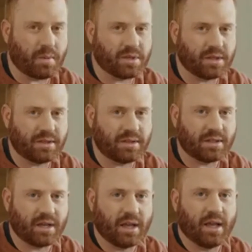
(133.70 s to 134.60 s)

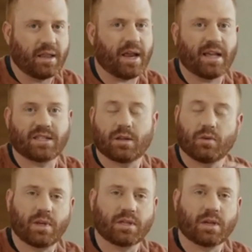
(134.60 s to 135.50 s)
options that as the
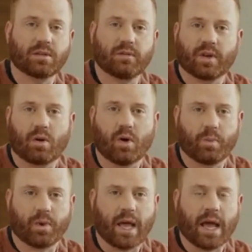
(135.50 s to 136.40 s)
result of a
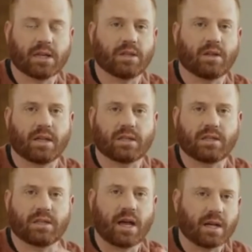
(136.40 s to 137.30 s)
corporate action like a
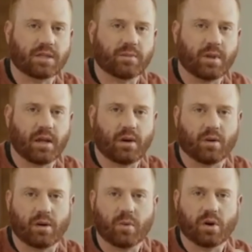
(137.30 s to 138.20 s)
stock split
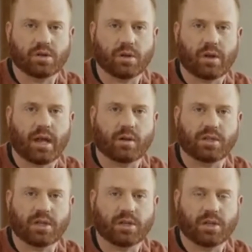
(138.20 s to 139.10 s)
or a merger and
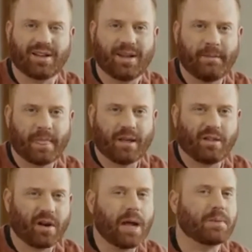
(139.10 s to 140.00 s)
acquisition,
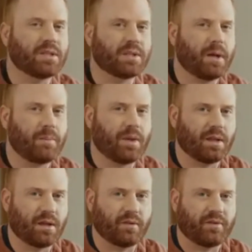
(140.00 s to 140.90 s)
their options might be a
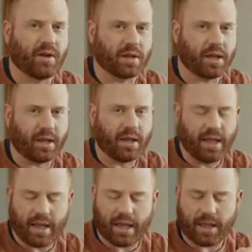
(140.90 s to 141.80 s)
little funky
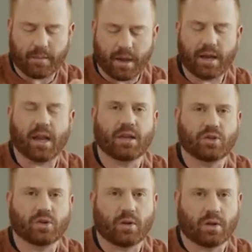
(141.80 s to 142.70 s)
and they might not
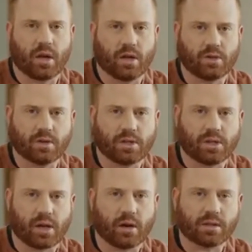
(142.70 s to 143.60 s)
control 100
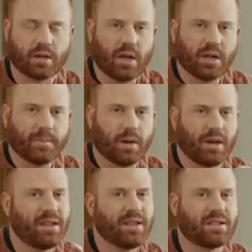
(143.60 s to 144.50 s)
shares.
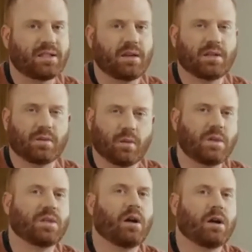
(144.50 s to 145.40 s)
But in this series, when
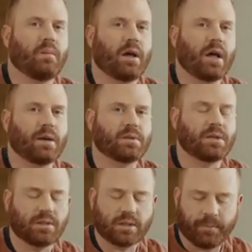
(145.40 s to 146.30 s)
we talk about
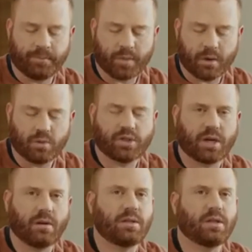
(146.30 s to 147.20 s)
options, we're
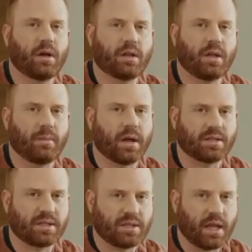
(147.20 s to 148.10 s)
generally talking
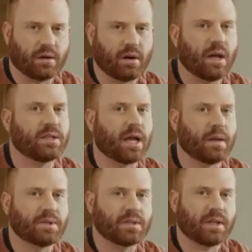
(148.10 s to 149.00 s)
about standardized
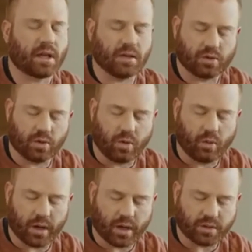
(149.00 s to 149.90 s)
options that control
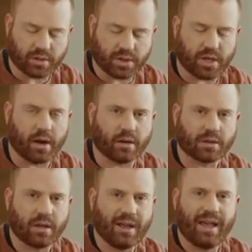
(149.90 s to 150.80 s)
100
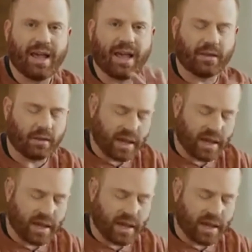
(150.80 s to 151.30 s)
shares. And the